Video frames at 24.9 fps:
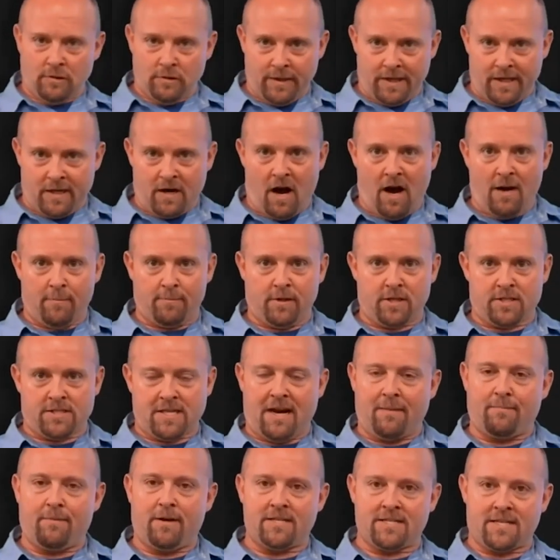absolutely
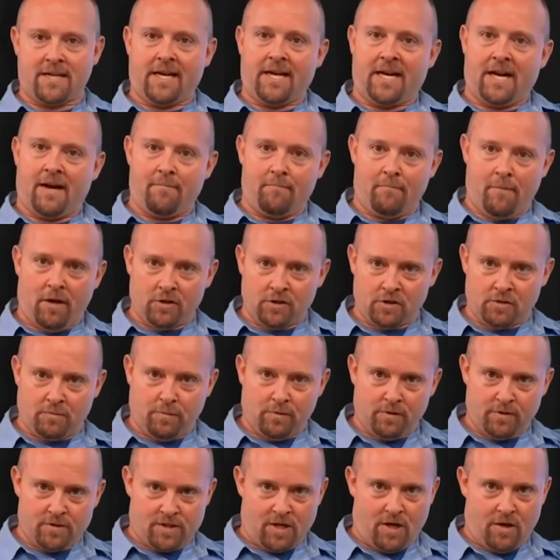accomplish that by setting up
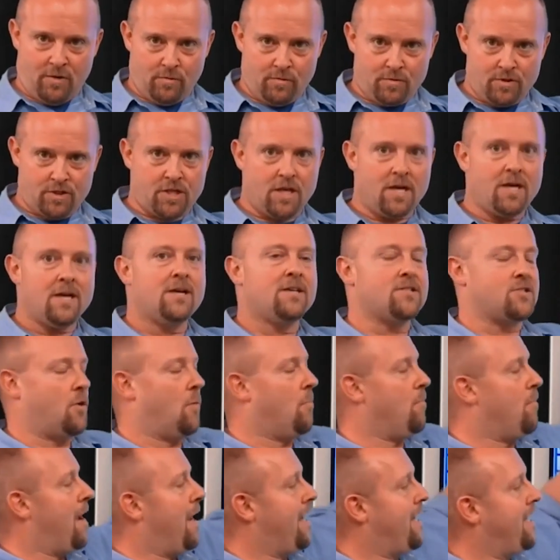multiple zones.
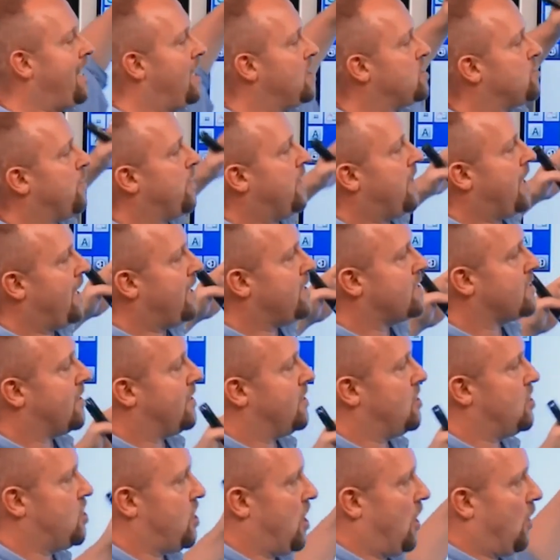So many
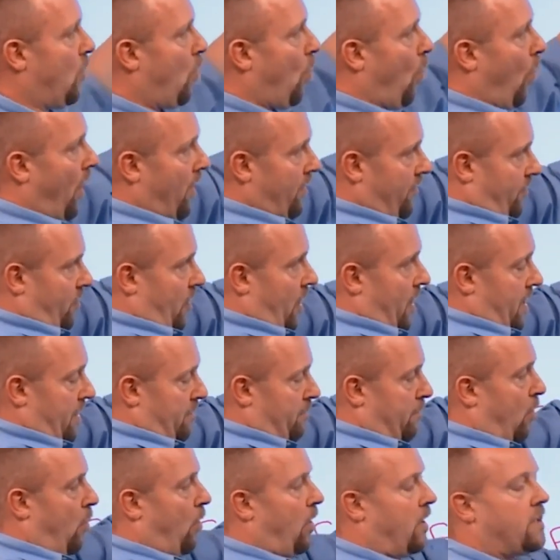HBAs can share one
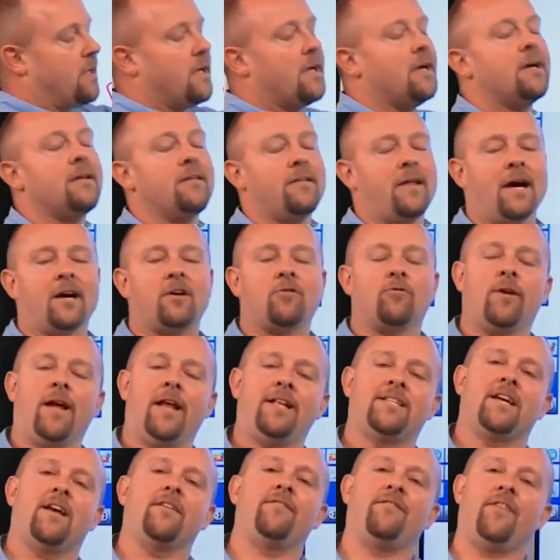front-end port.
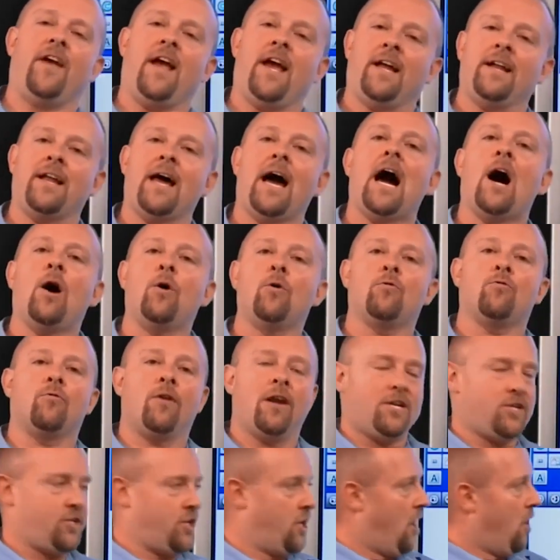That creates a
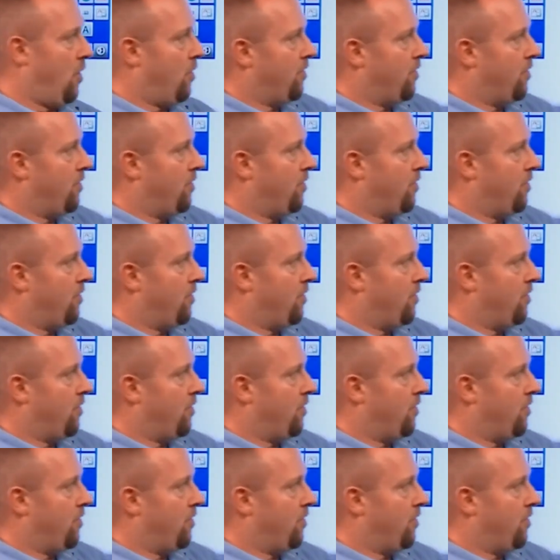fan-out